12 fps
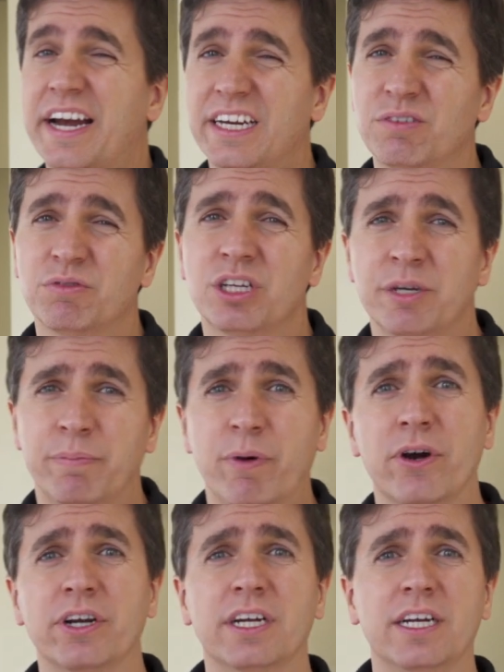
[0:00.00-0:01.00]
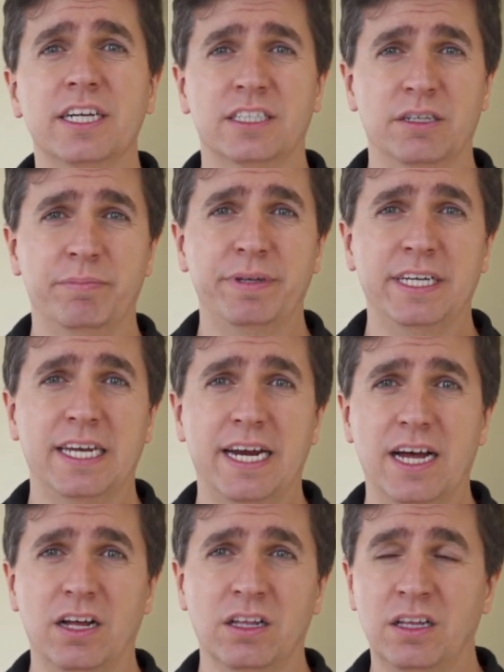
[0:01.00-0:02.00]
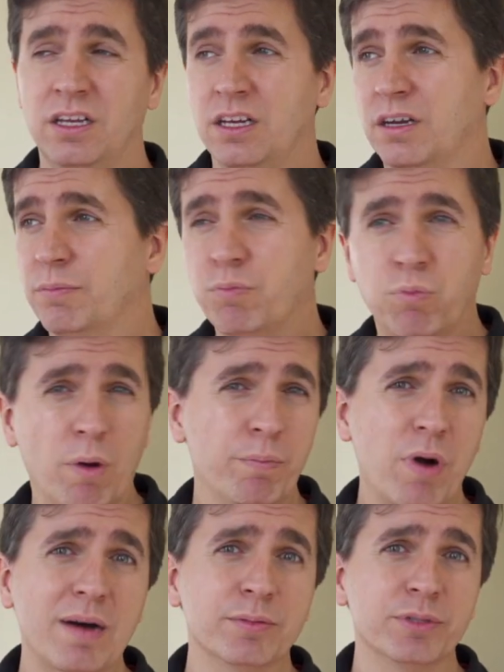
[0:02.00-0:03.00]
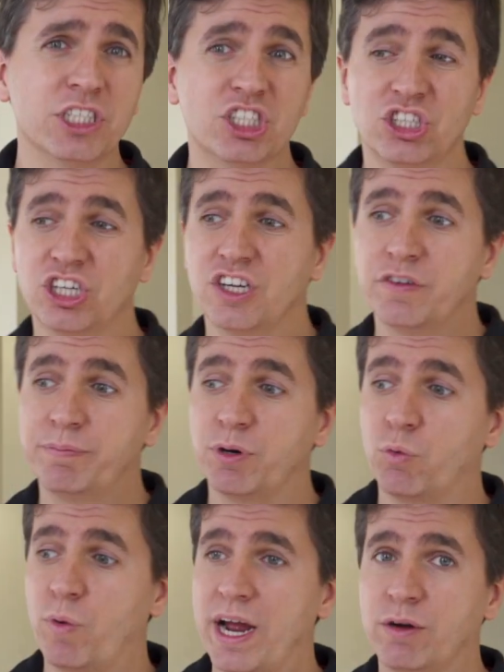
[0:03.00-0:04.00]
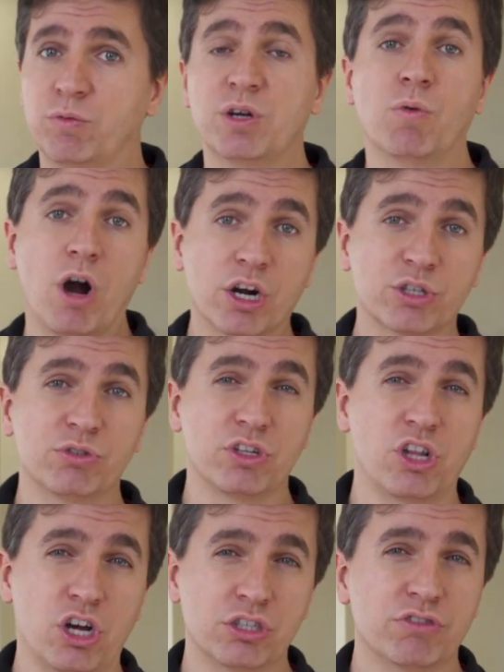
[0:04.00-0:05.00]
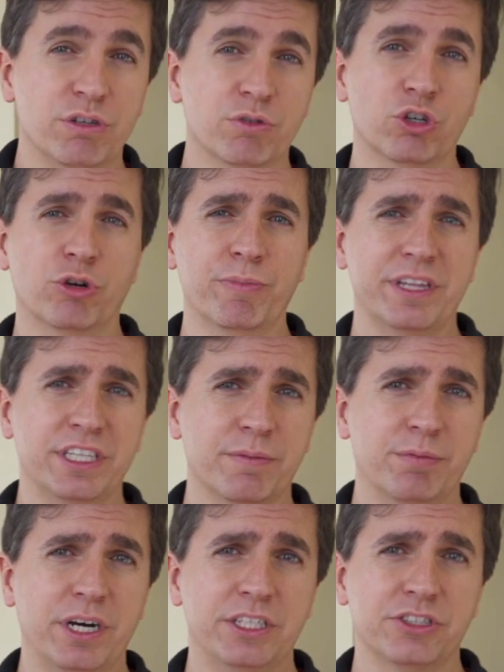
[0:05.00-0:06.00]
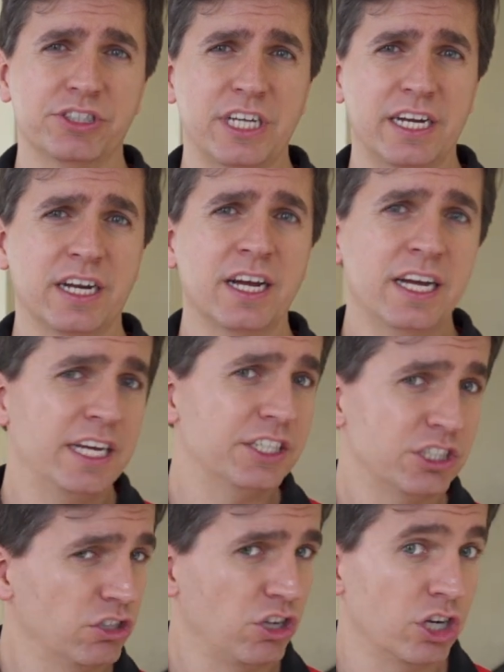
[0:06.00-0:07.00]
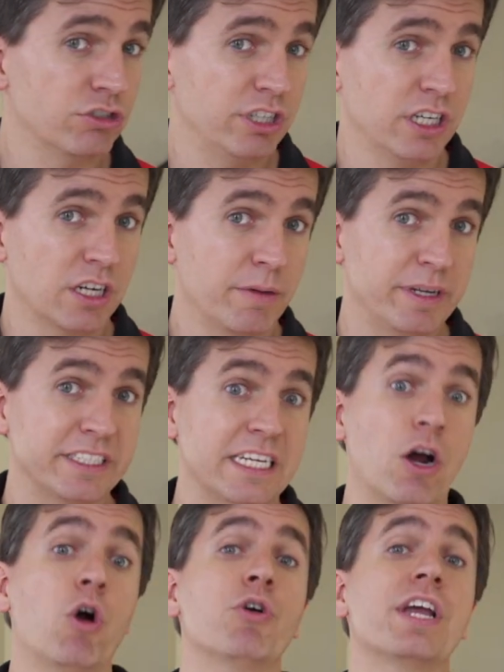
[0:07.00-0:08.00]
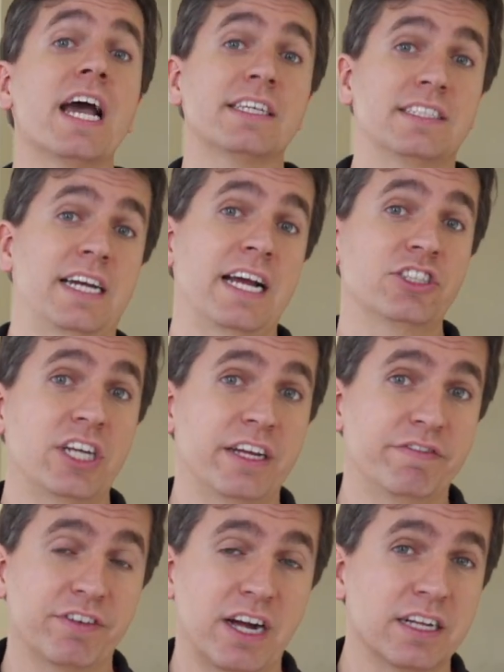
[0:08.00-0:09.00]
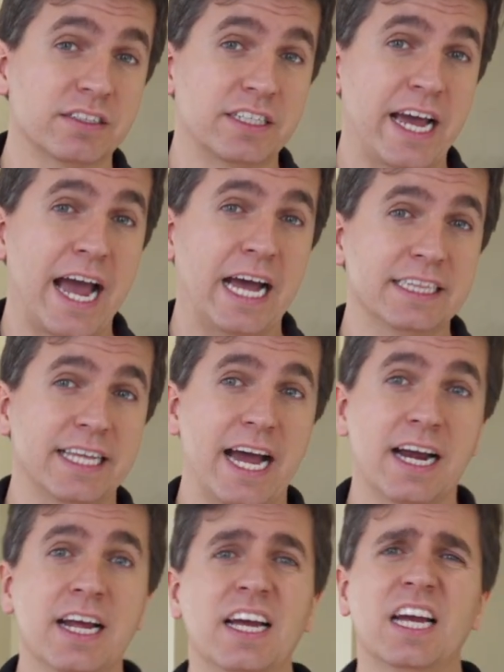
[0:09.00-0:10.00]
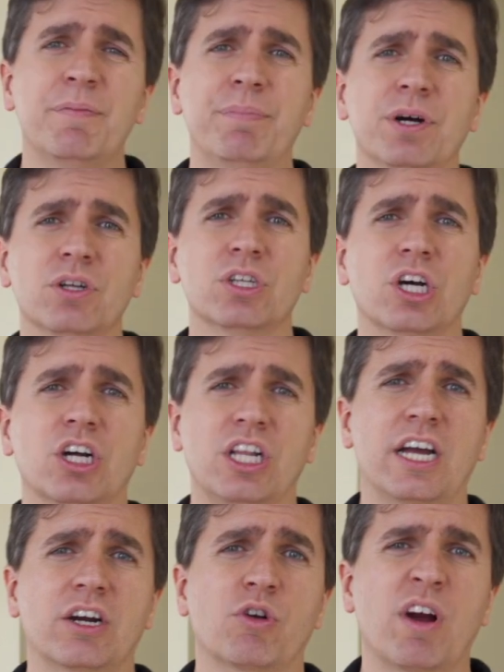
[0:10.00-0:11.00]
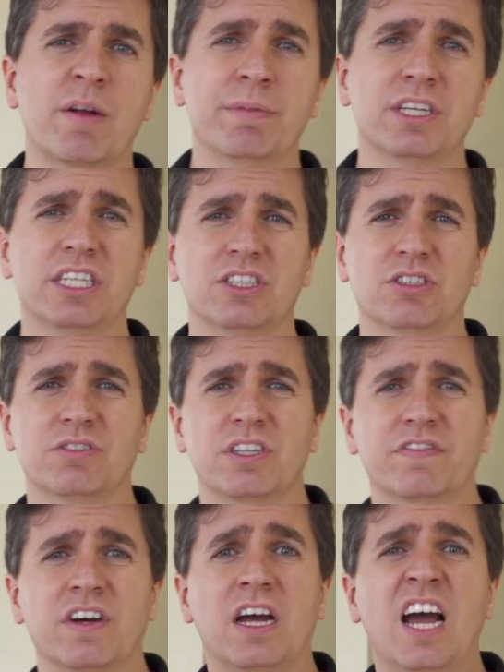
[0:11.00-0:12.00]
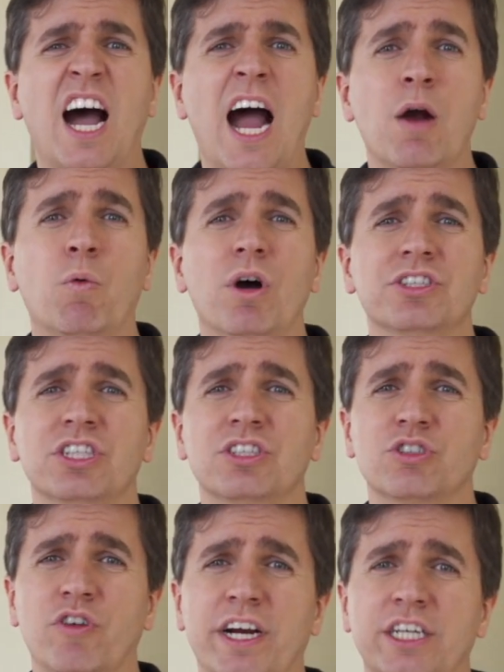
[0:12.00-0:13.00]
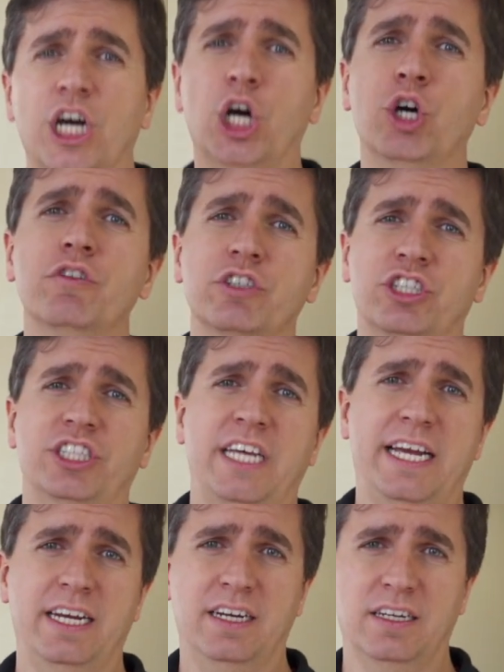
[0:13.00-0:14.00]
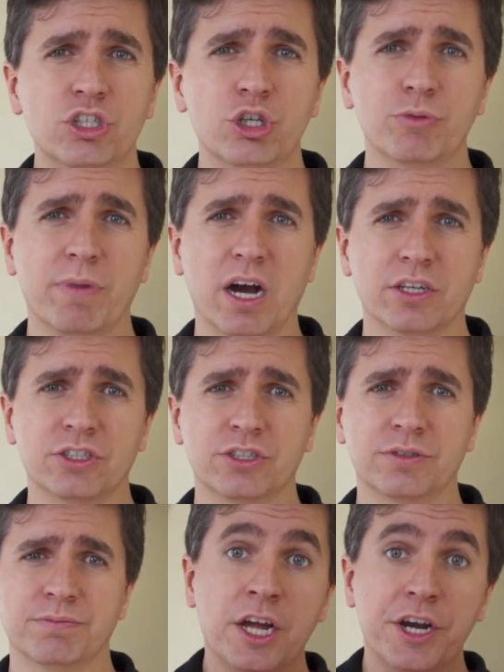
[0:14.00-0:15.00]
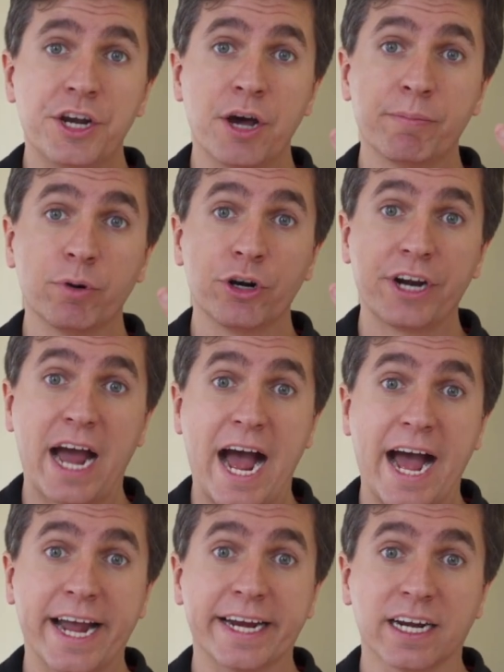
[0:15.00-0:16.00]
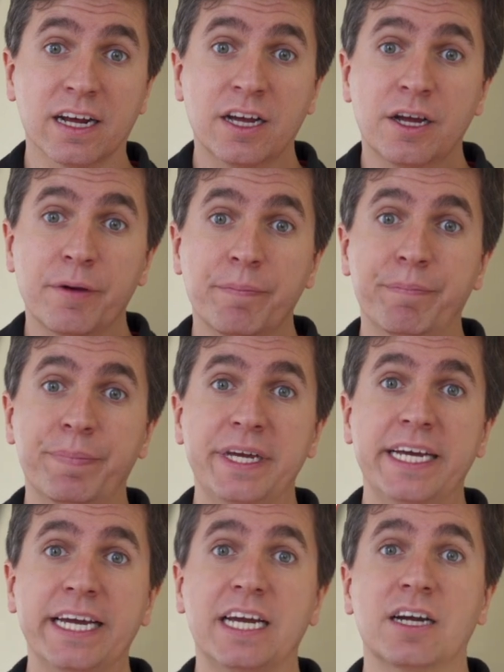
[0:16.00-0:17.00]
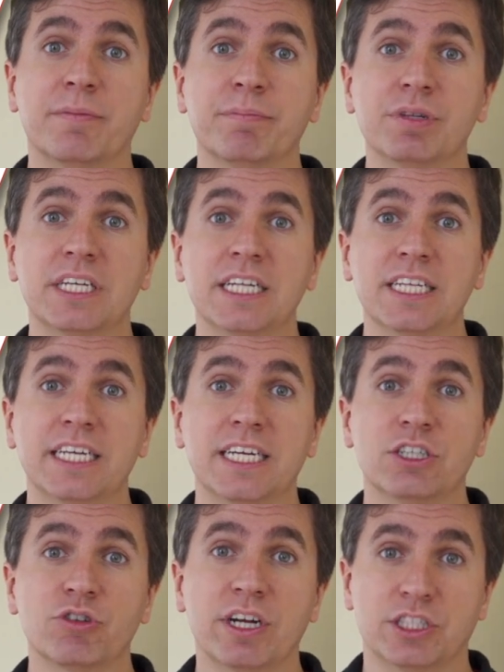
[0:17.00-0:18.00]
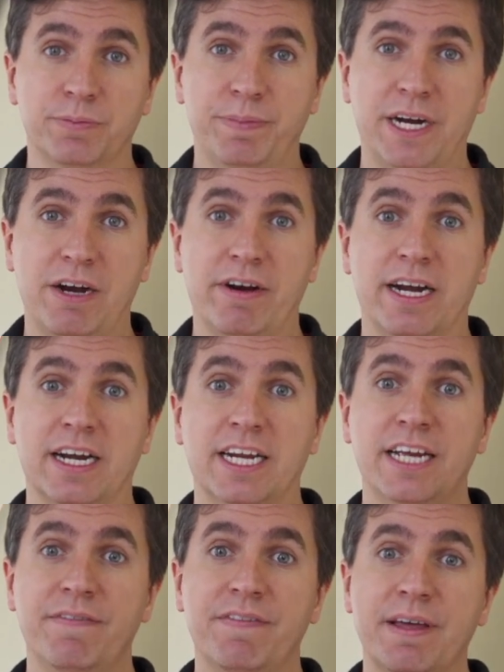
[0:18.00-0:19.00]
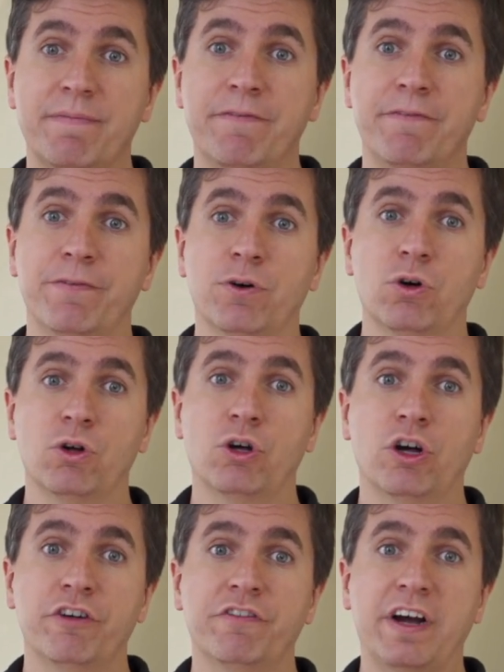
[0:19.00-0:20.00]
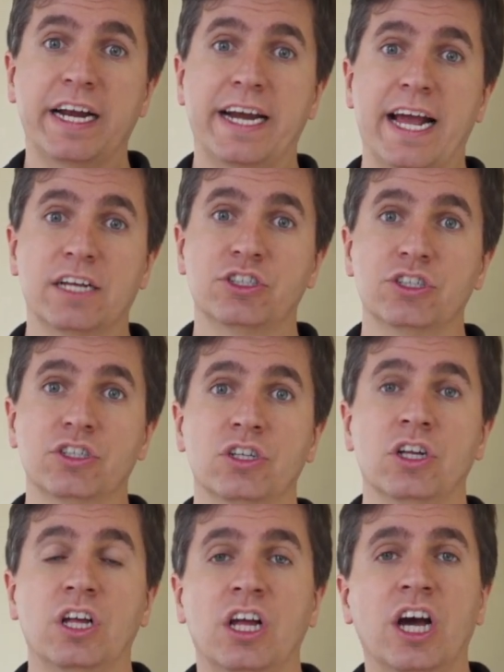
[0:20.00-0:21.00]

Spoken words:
I didn't really put in the P&L. Probably should have, but when we walked through the laundry room and the appraiser said, is there laundry income? I said, oh yes, and actually I forgot to add that. It built a lot of credibility in terms of I wasn't trying to overstate too much. Number 9, be completely transparent. Give them full financial.